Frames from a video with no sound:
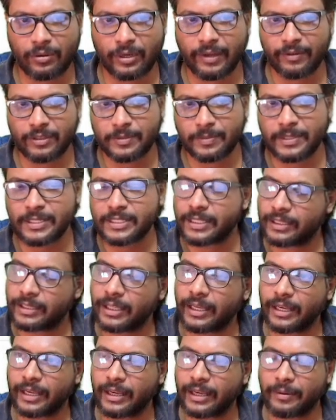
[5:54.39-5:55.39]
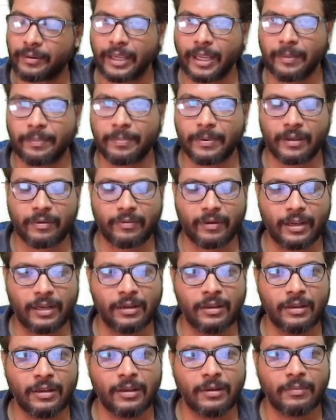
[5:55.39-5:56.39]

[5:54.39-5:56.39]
okay, which means in the API file,